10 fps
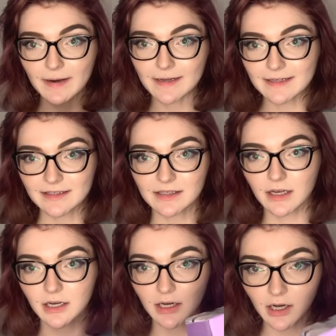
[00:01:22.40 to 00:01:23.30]
this
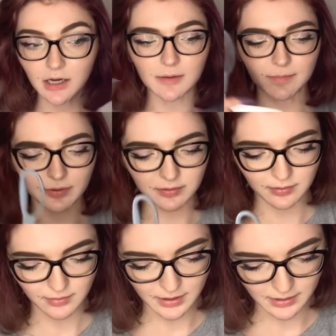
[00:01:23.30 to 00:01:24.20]
up,
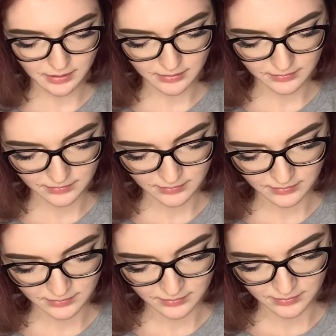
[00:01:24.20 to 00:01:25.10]
okay?
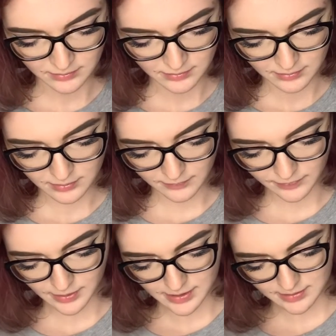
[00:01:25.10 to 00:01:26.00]

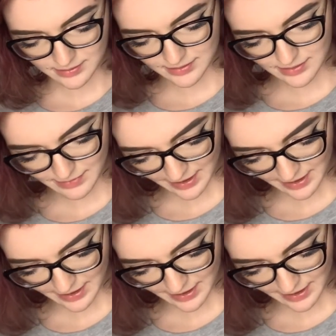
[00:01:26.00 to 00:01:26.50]
Hopefully, guys can see my